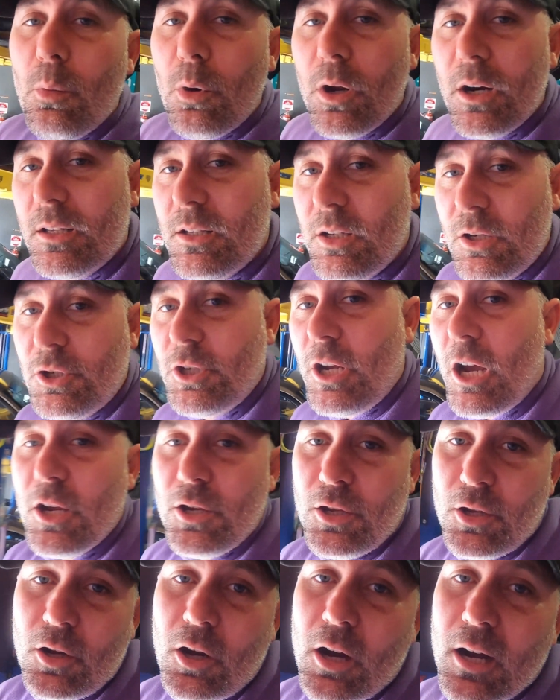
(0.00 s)
I wanted to show
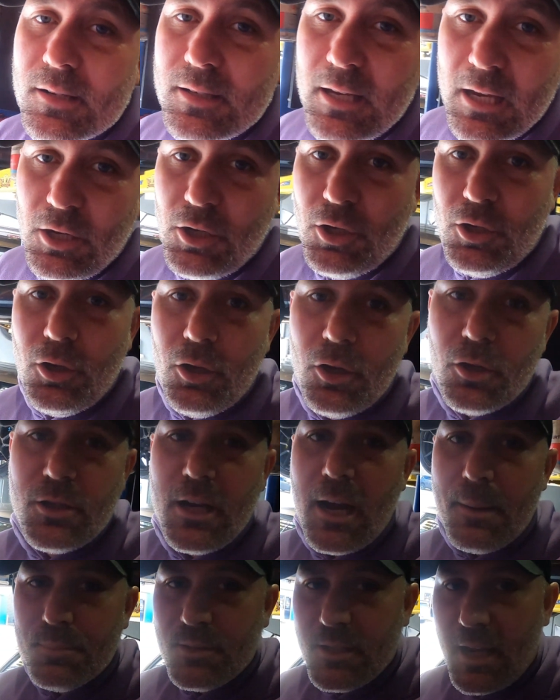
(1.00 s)
you guys a
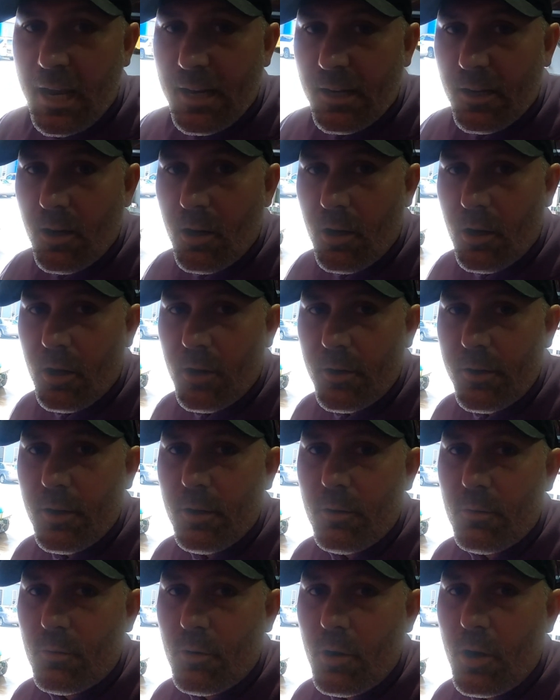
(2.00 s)
huge update on
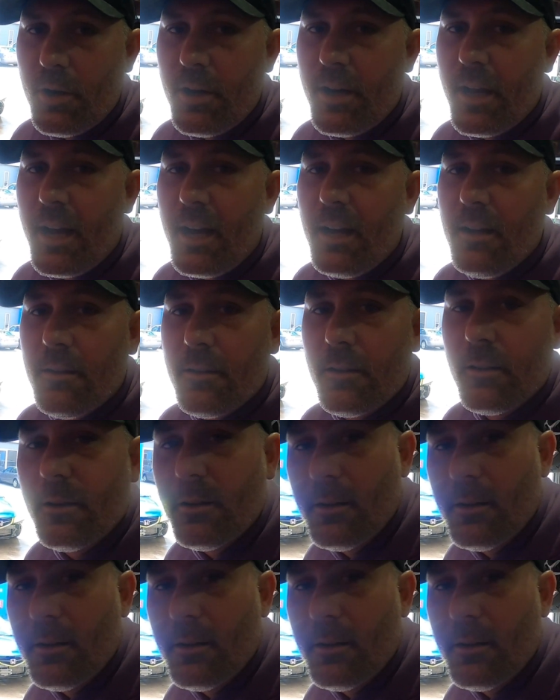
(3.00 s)
Rhonda.